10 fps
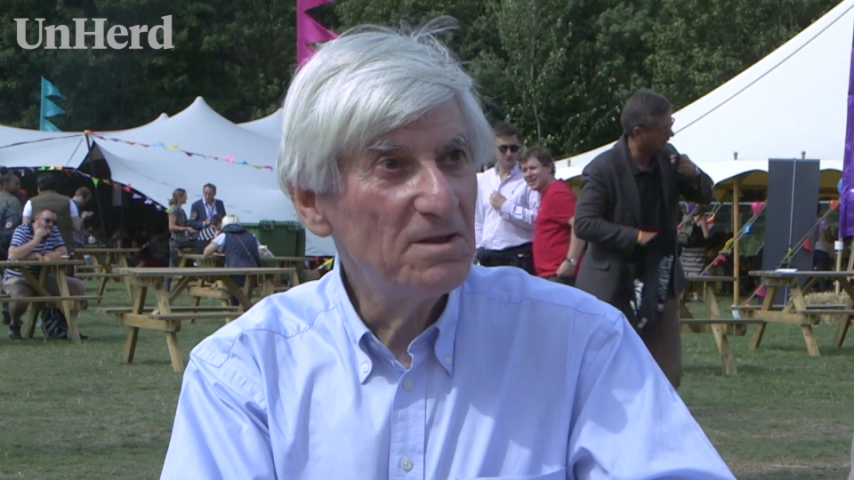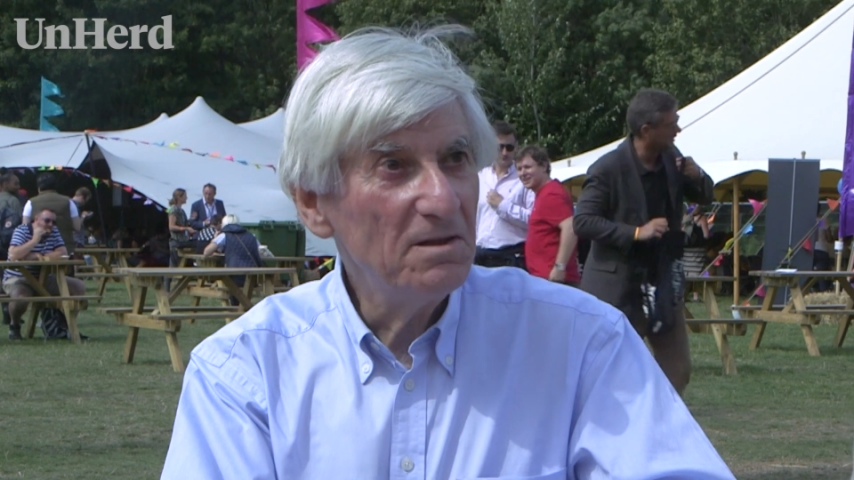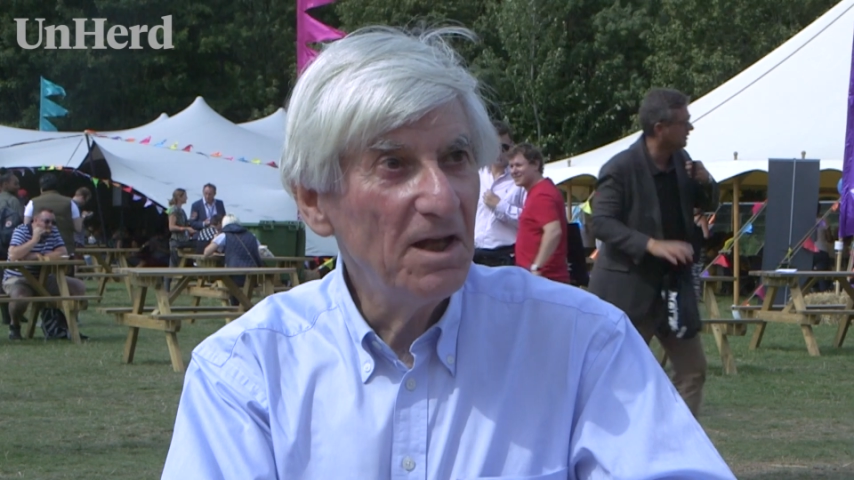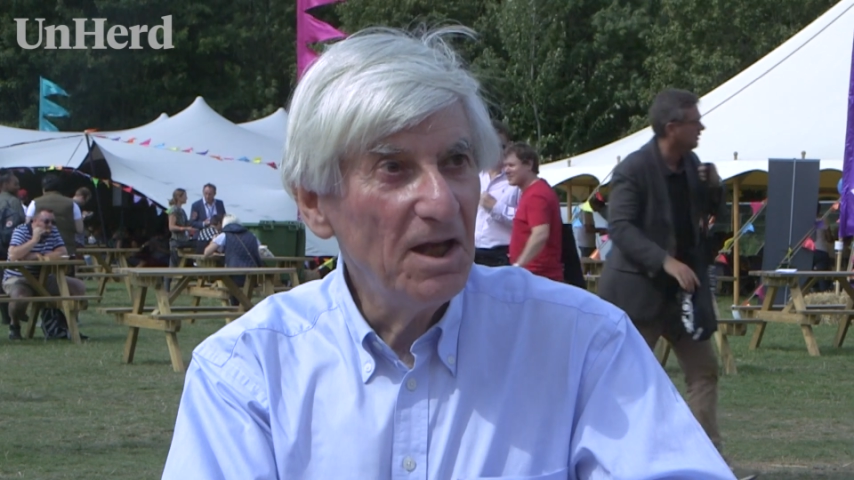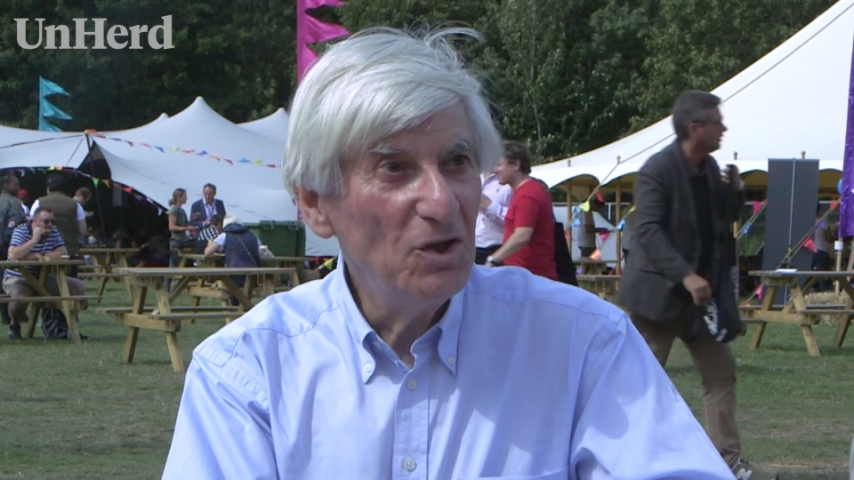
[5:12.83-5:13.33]
is
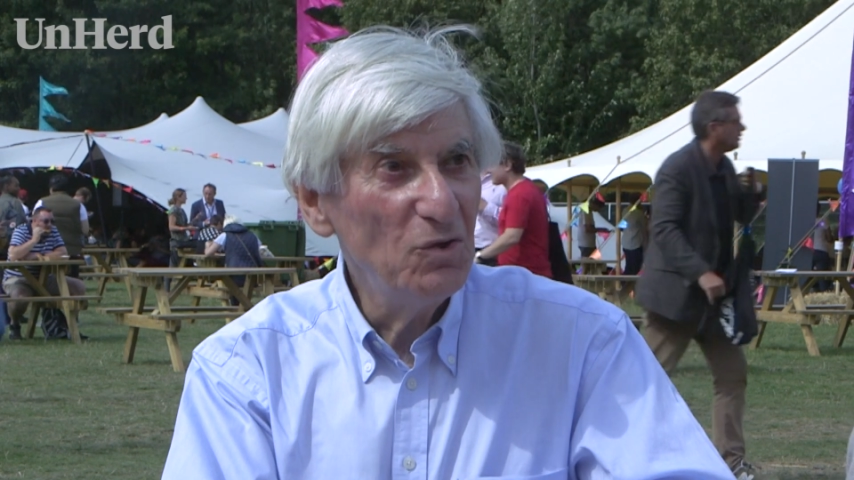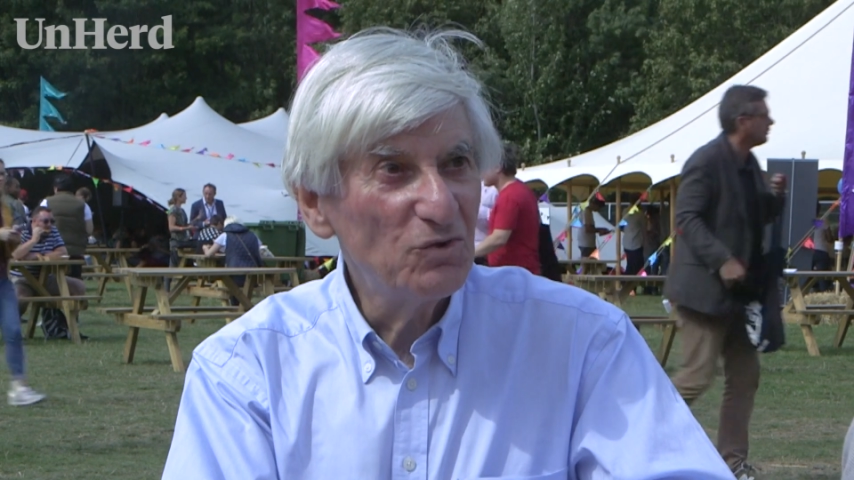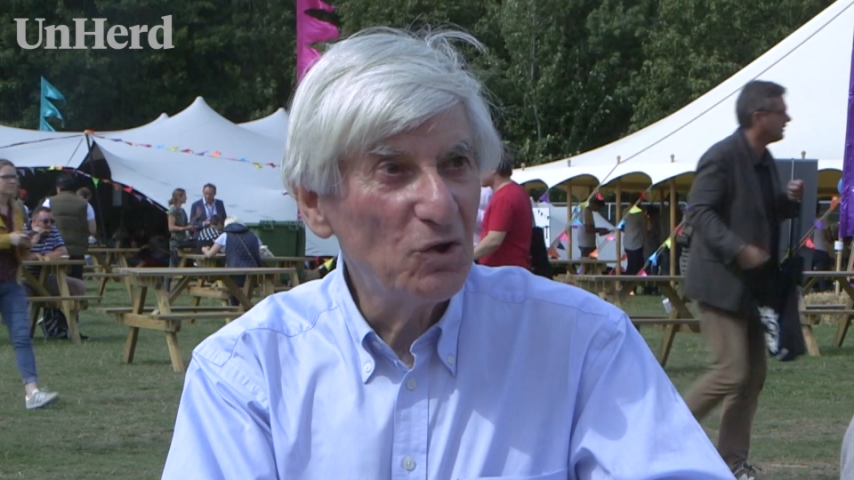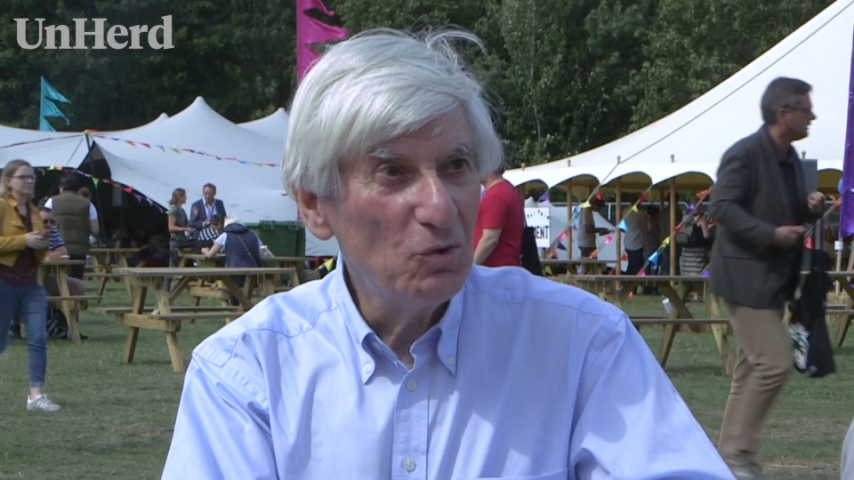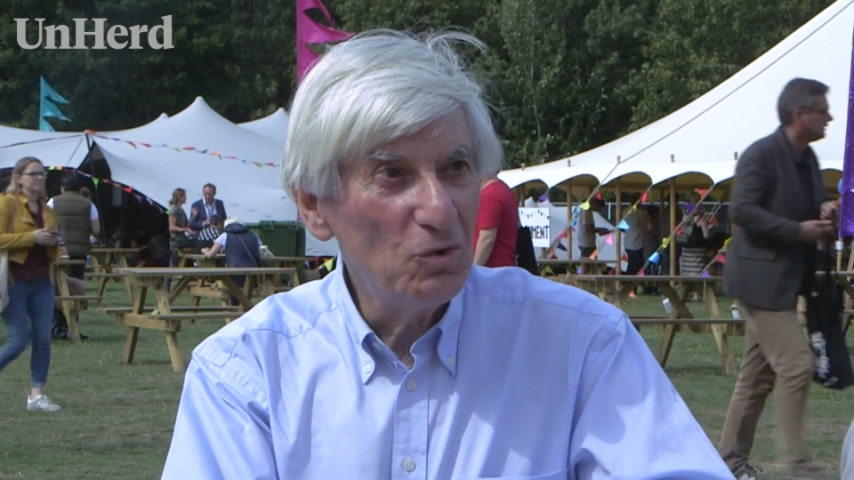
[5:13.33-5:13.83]
in the
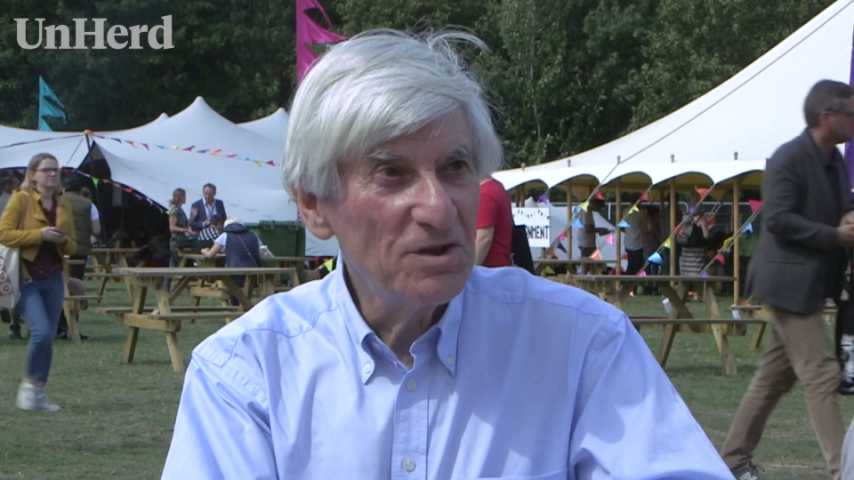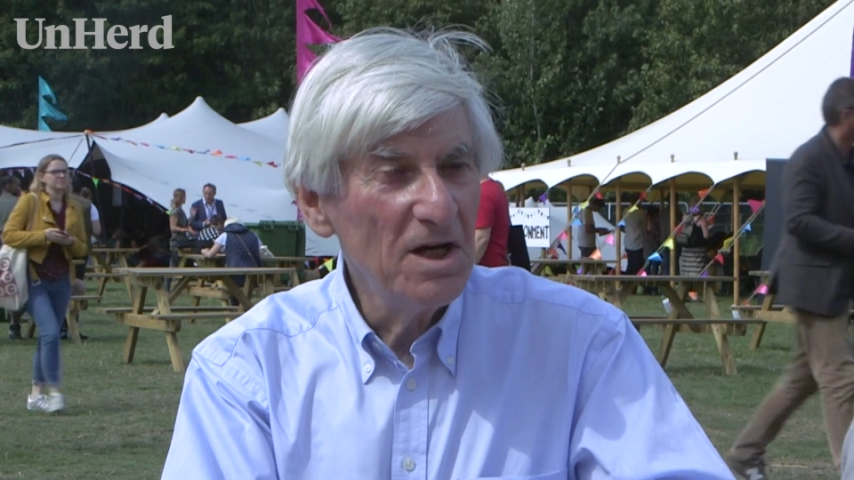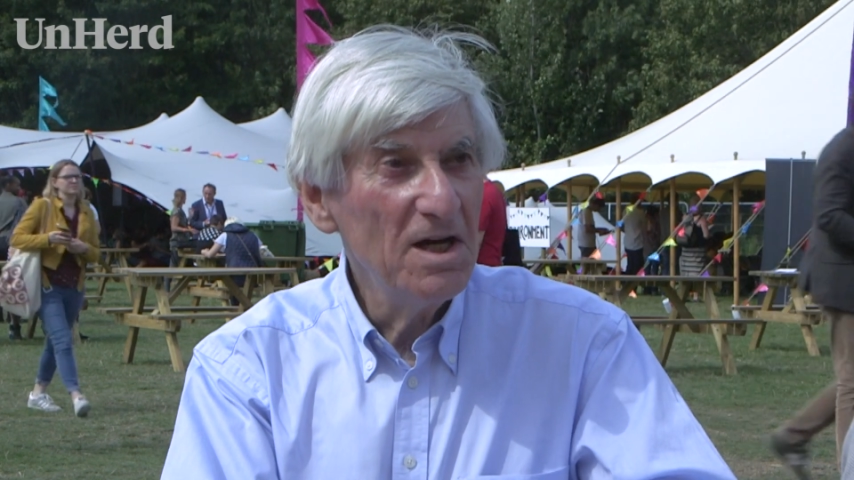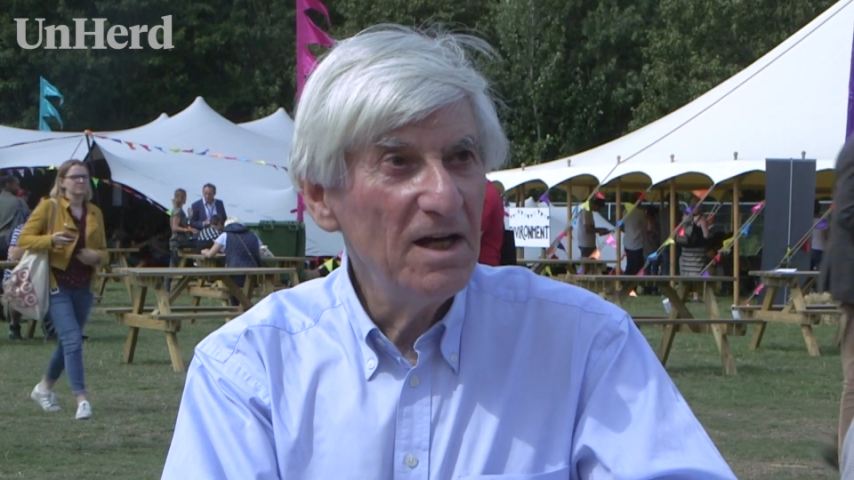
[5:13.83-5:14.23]
EU's court.